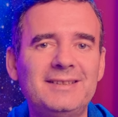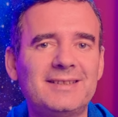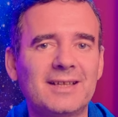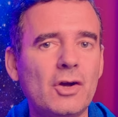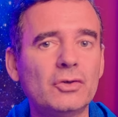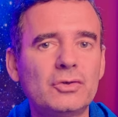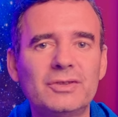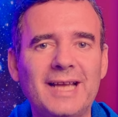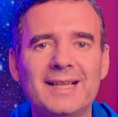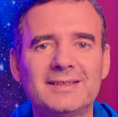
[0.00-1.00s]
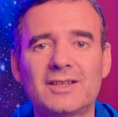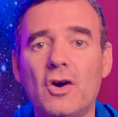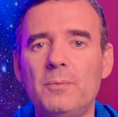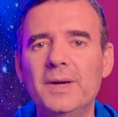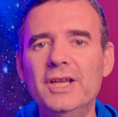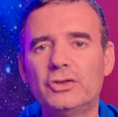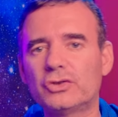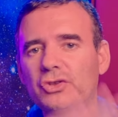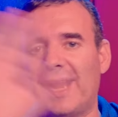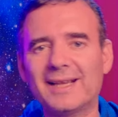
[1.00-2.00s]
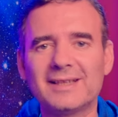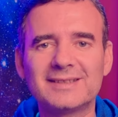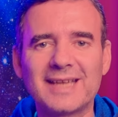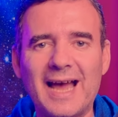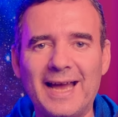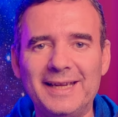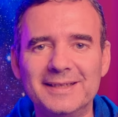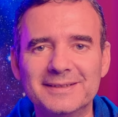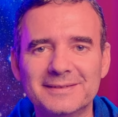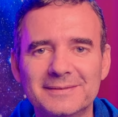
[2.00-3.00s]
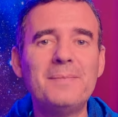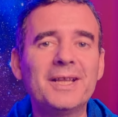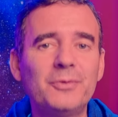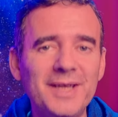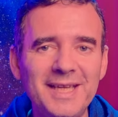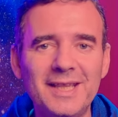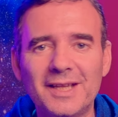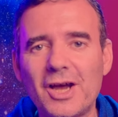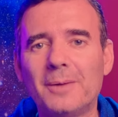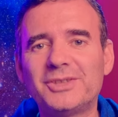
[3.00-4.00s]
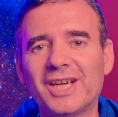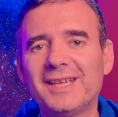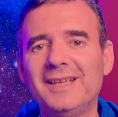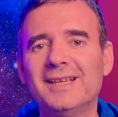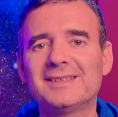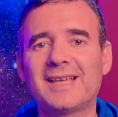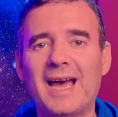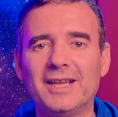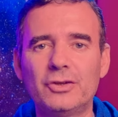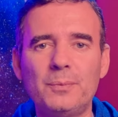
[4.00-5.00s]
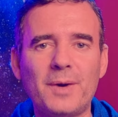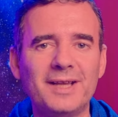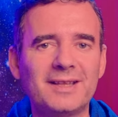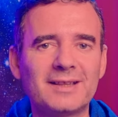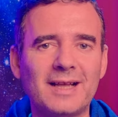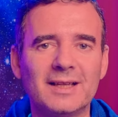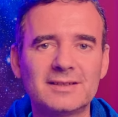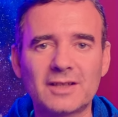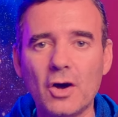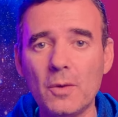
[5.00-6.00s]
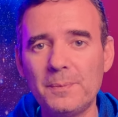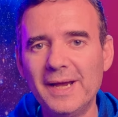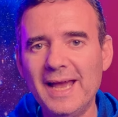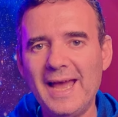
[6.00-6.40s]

It's a go-to telescope to track the sky. But we need an object in the sky to point a telescope